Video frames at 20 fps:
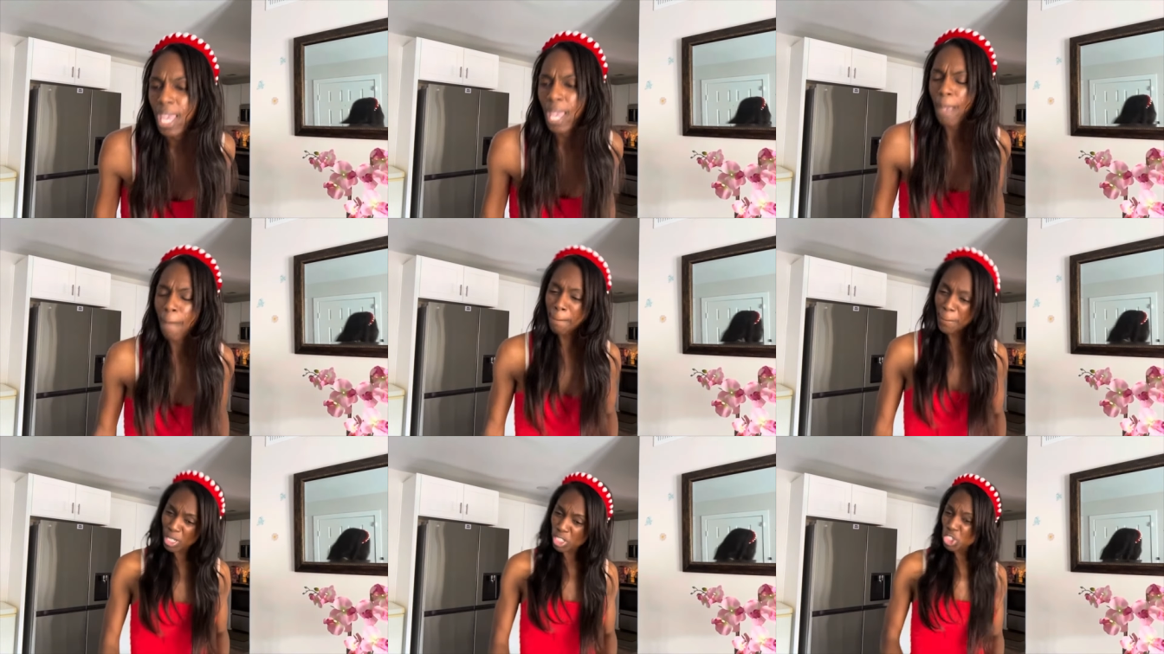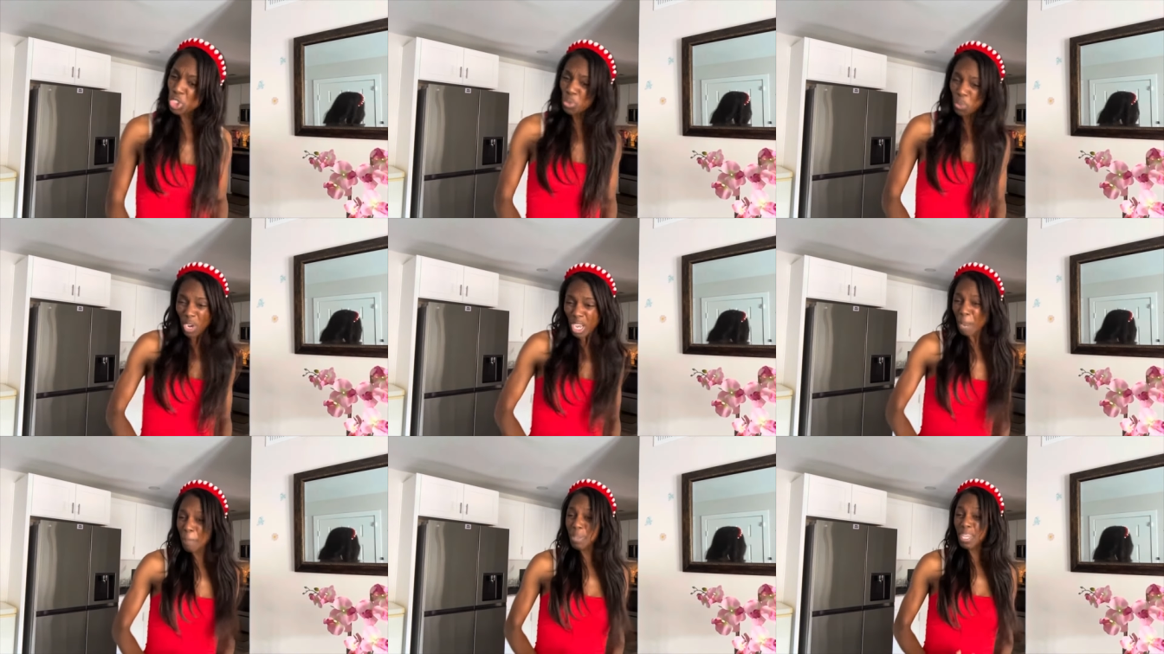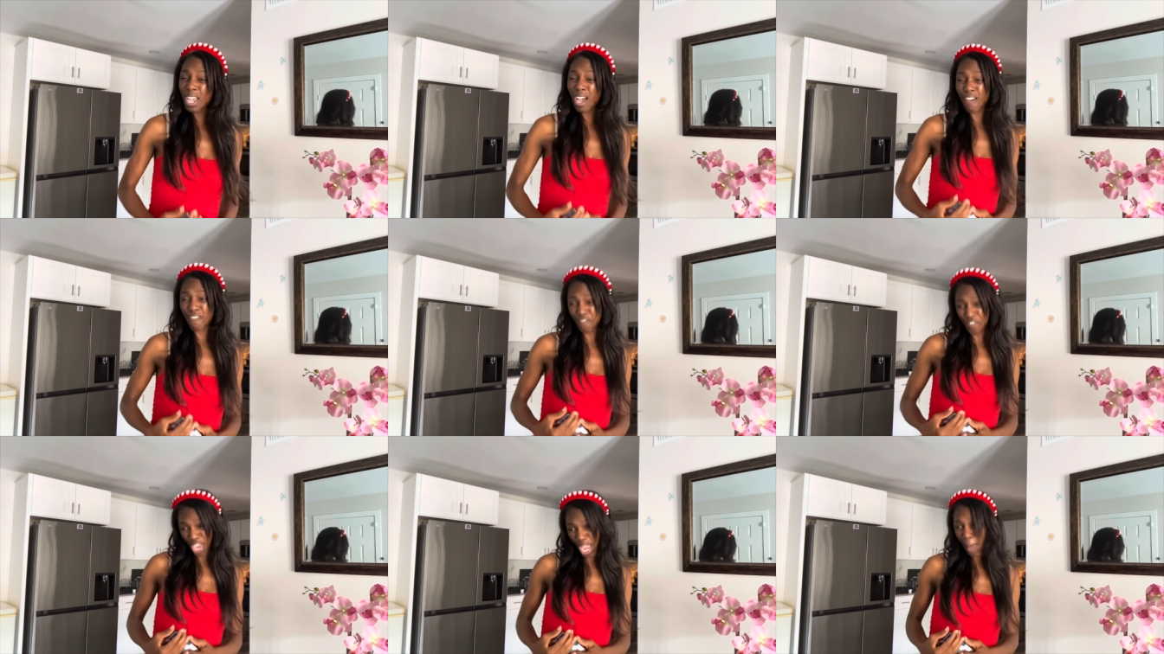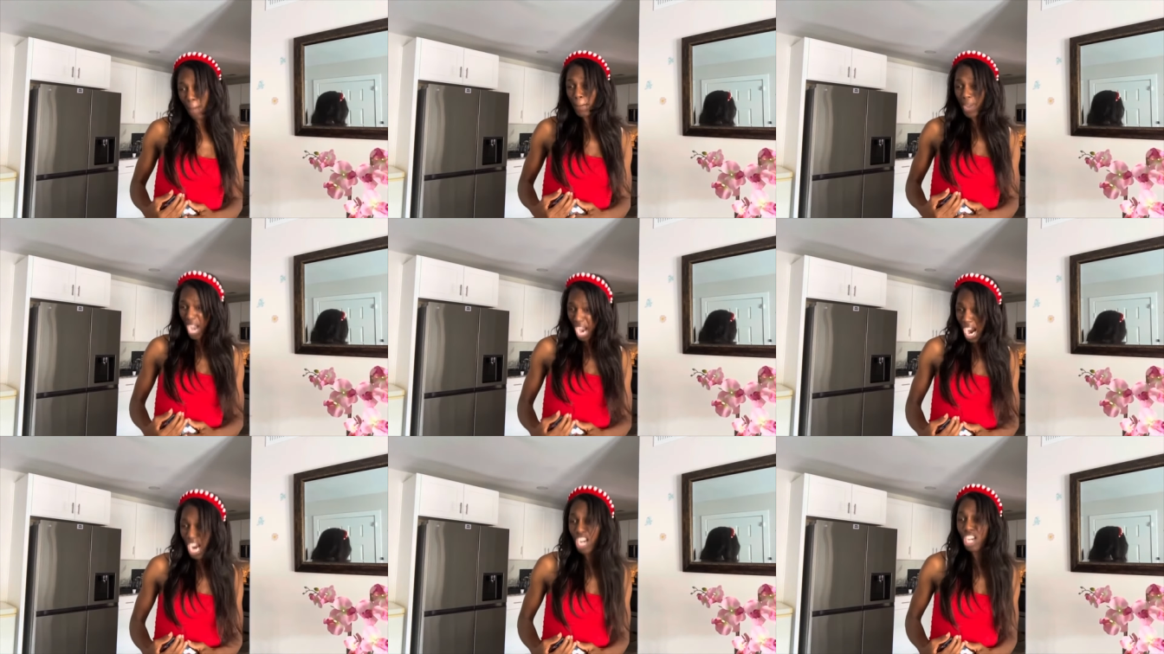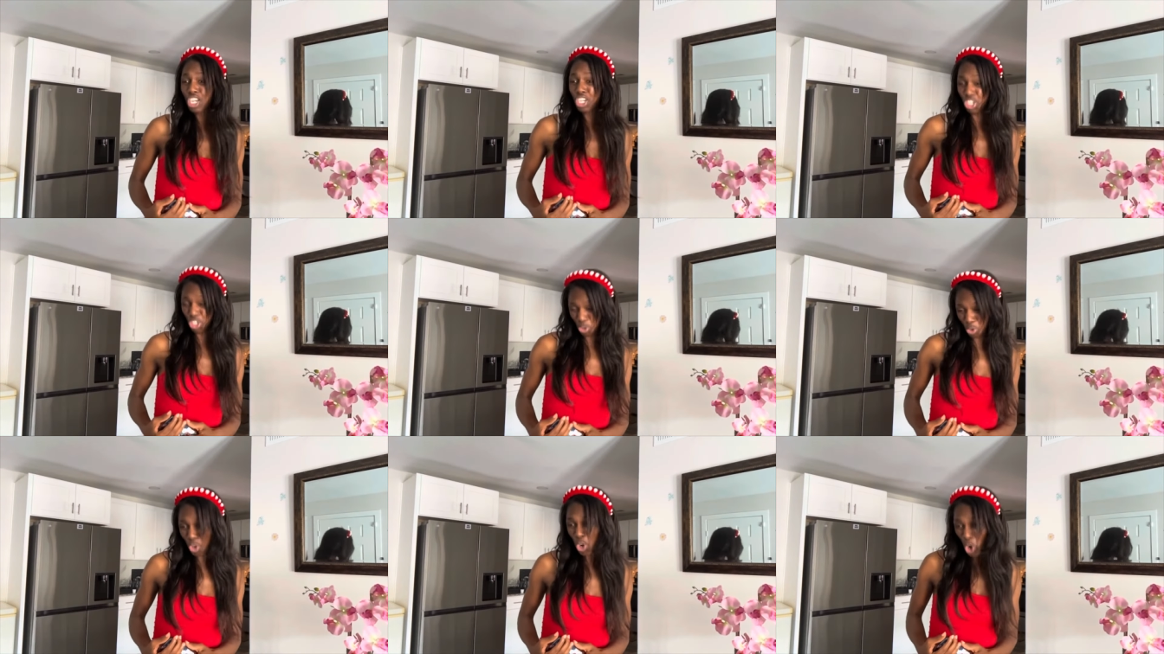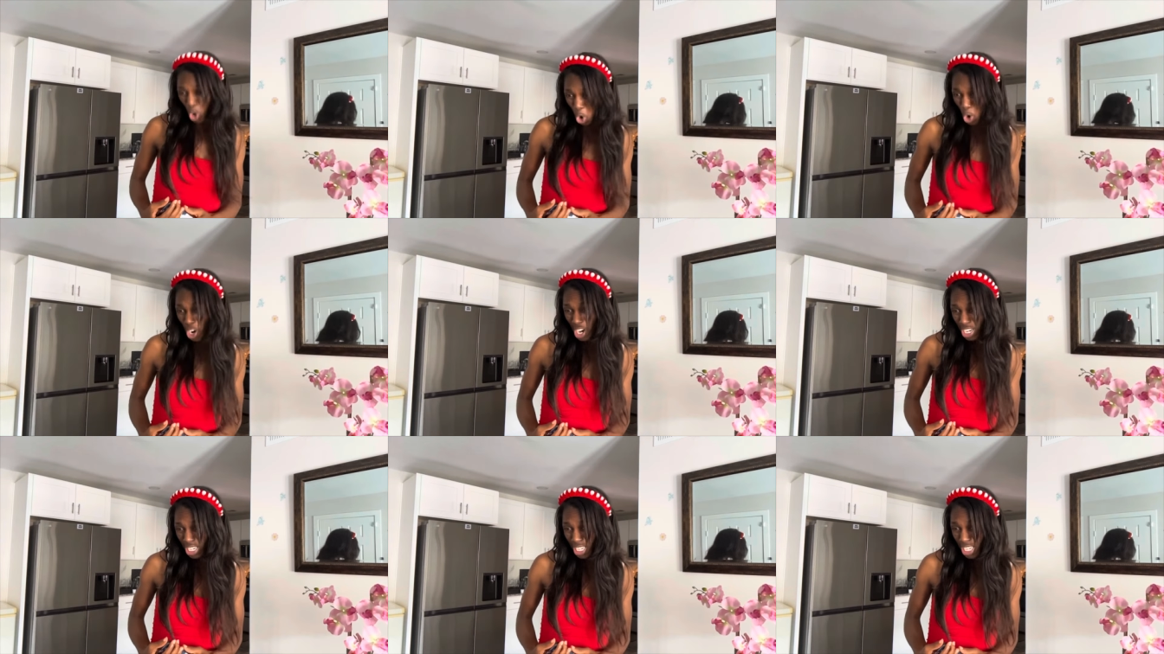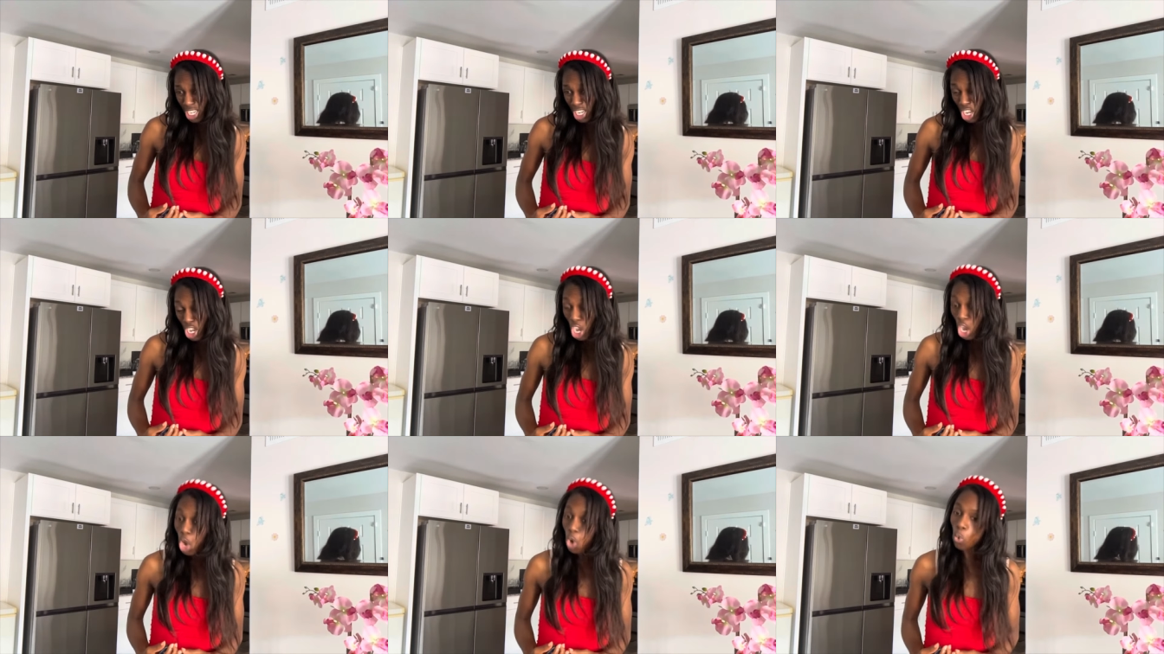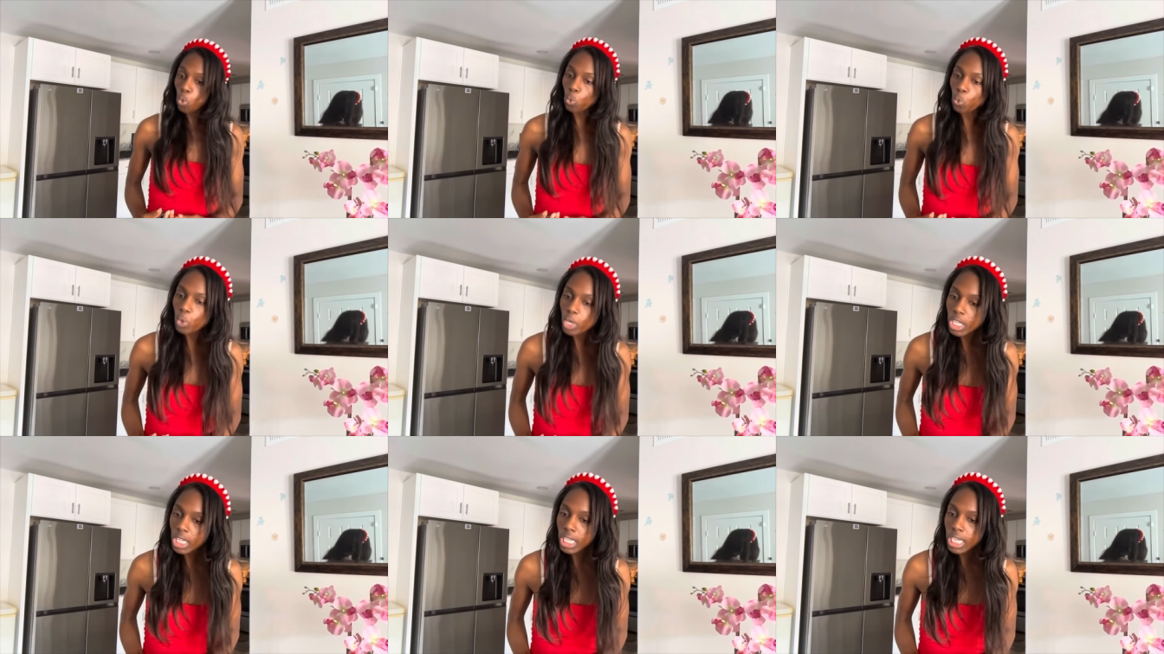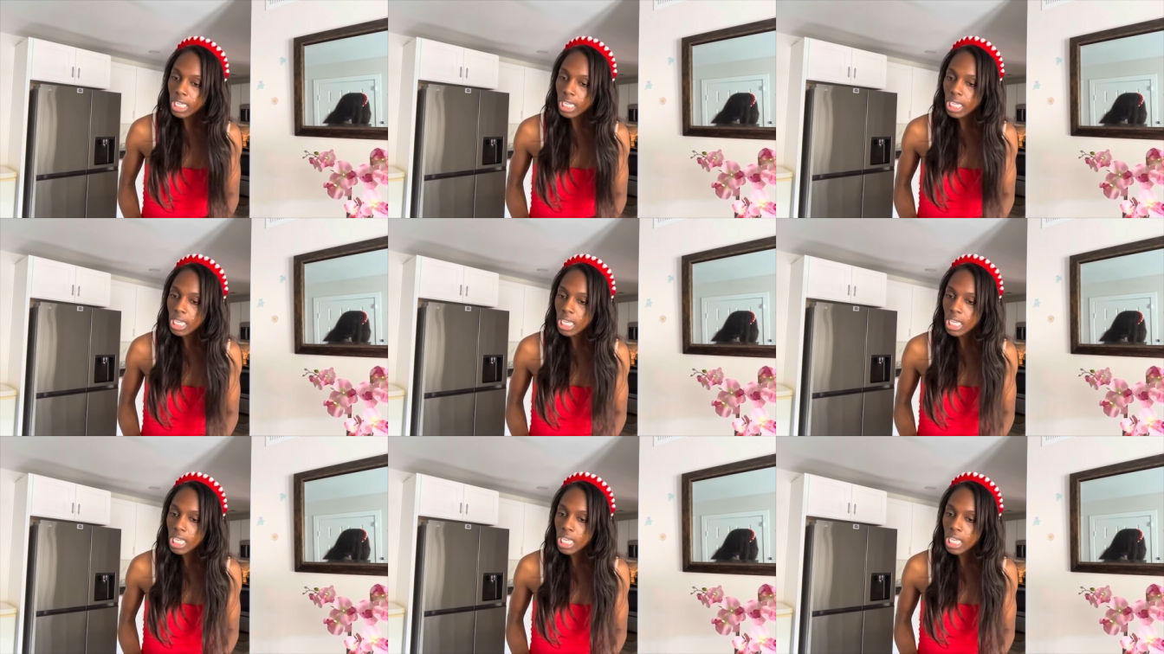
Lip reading: But you want to be a vampire unicorn? Really?